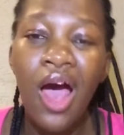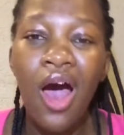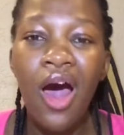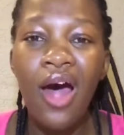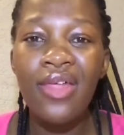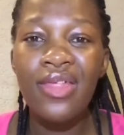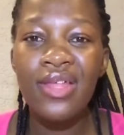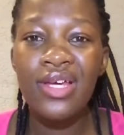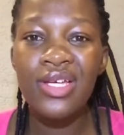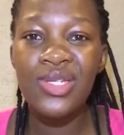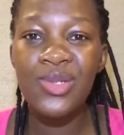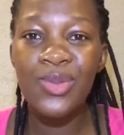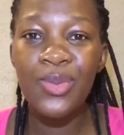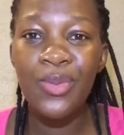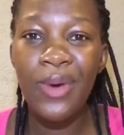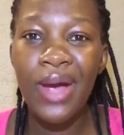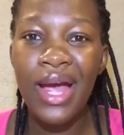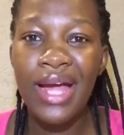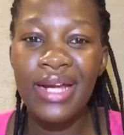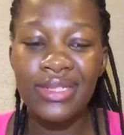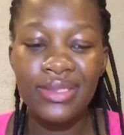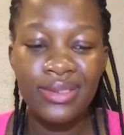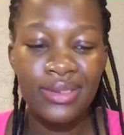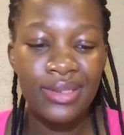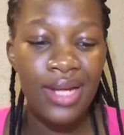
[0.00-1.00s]
on this
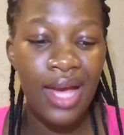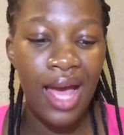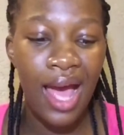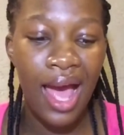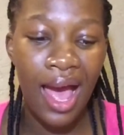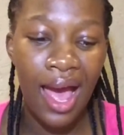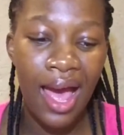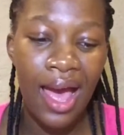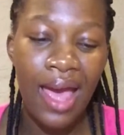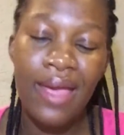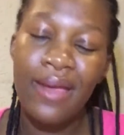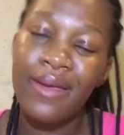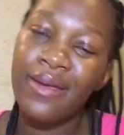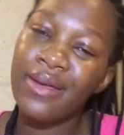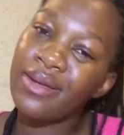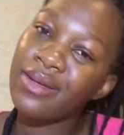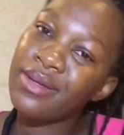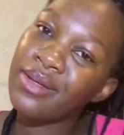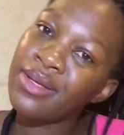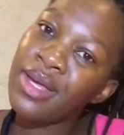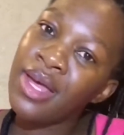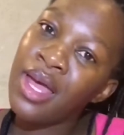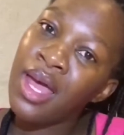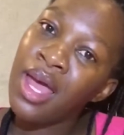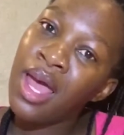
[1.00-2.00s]
one, high
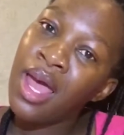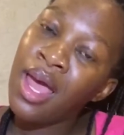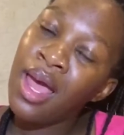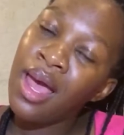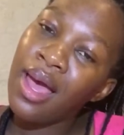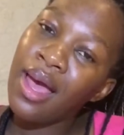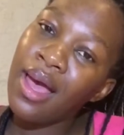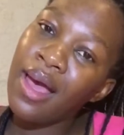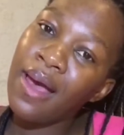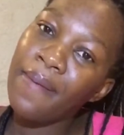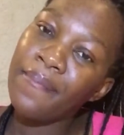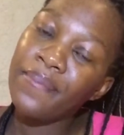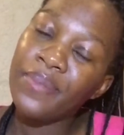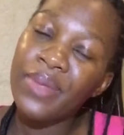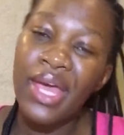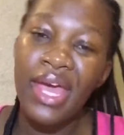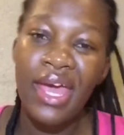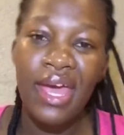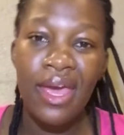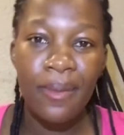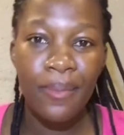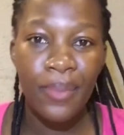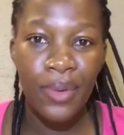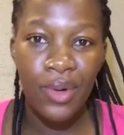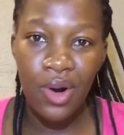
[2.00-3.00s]

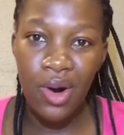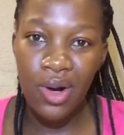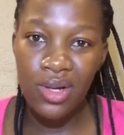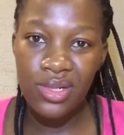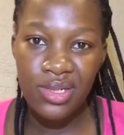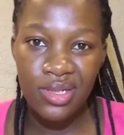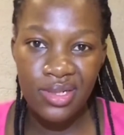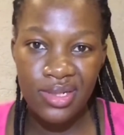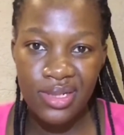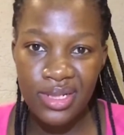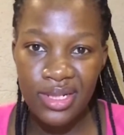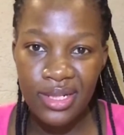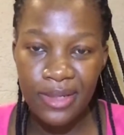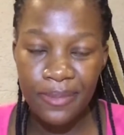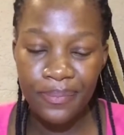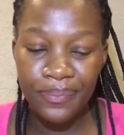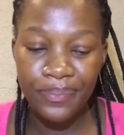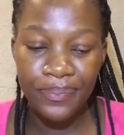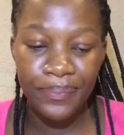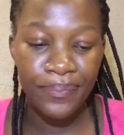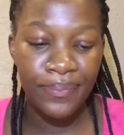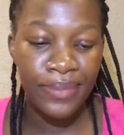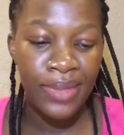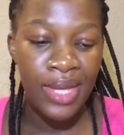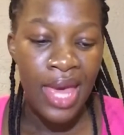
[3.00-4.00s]
hair porosity,
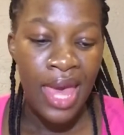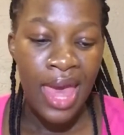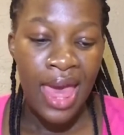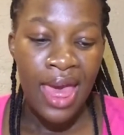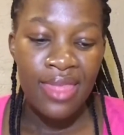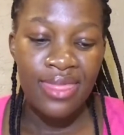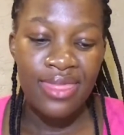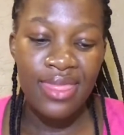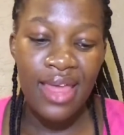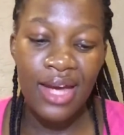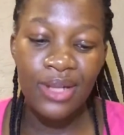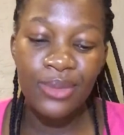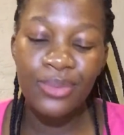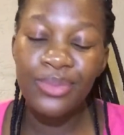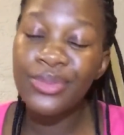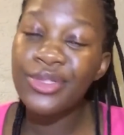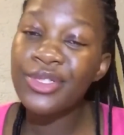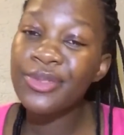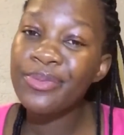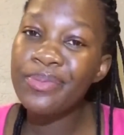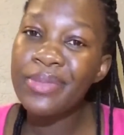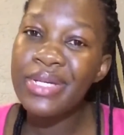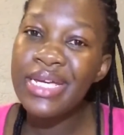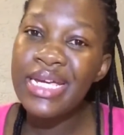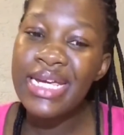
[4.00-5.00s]
that
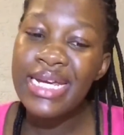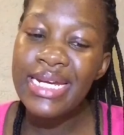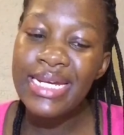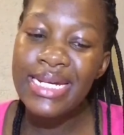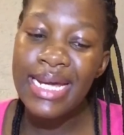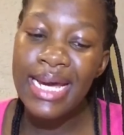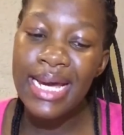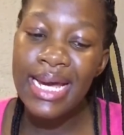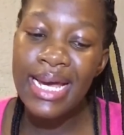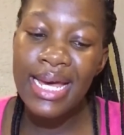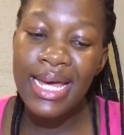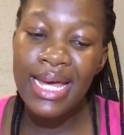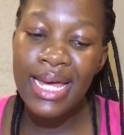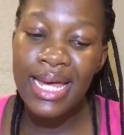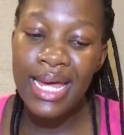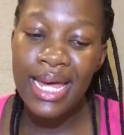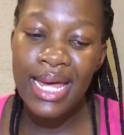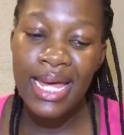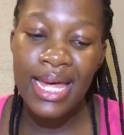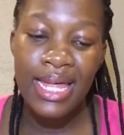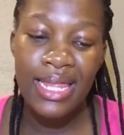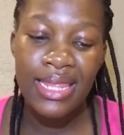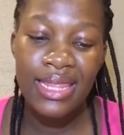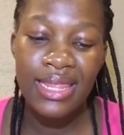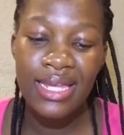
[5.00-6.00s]
would mean
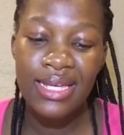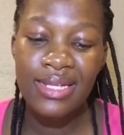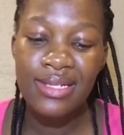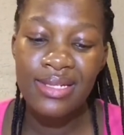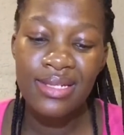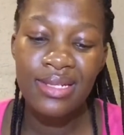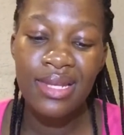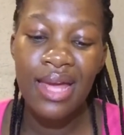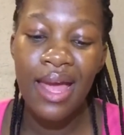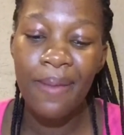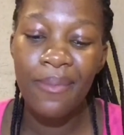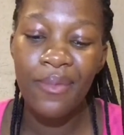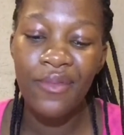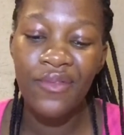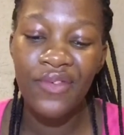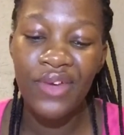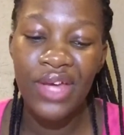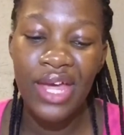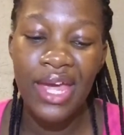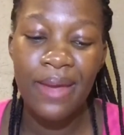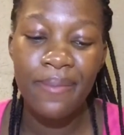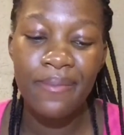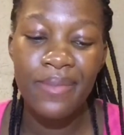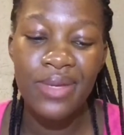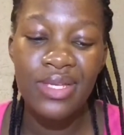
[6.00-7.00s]
this type of
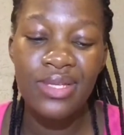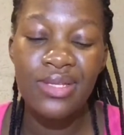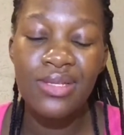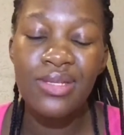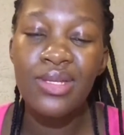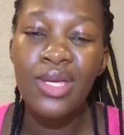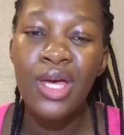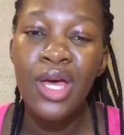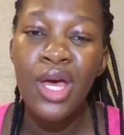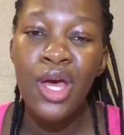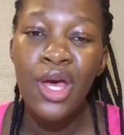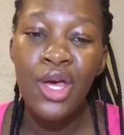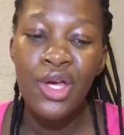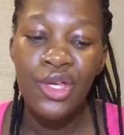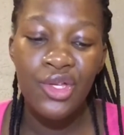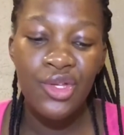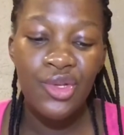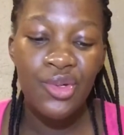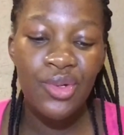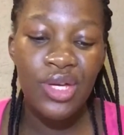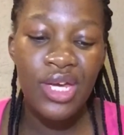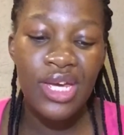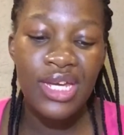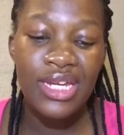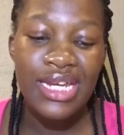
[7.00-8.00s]
hair means
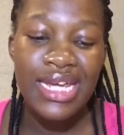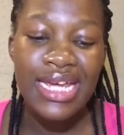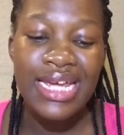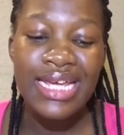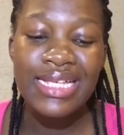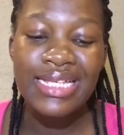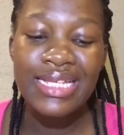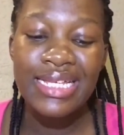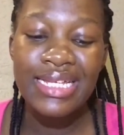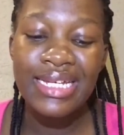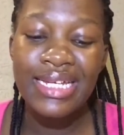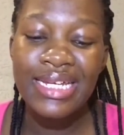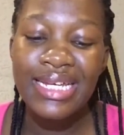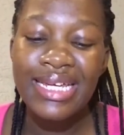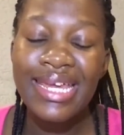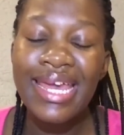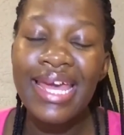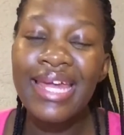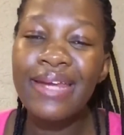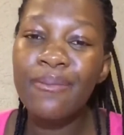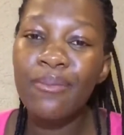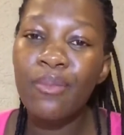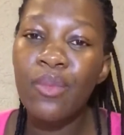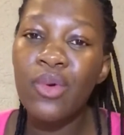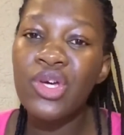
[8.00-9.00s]
you can easily
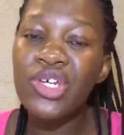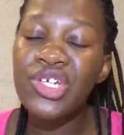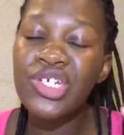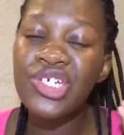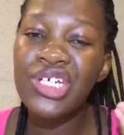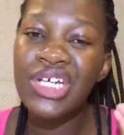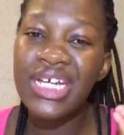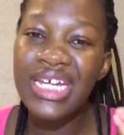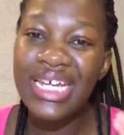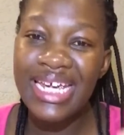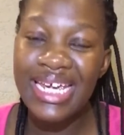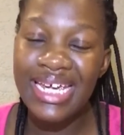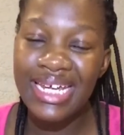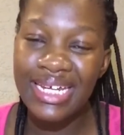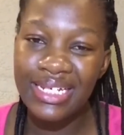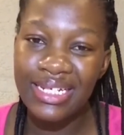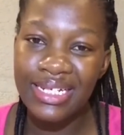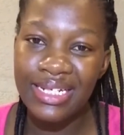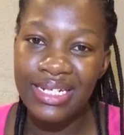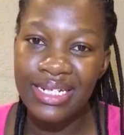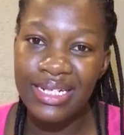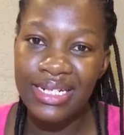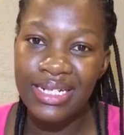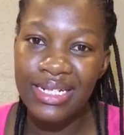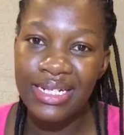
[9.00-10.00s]
get moisture
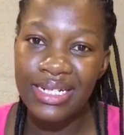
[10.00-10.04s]
in.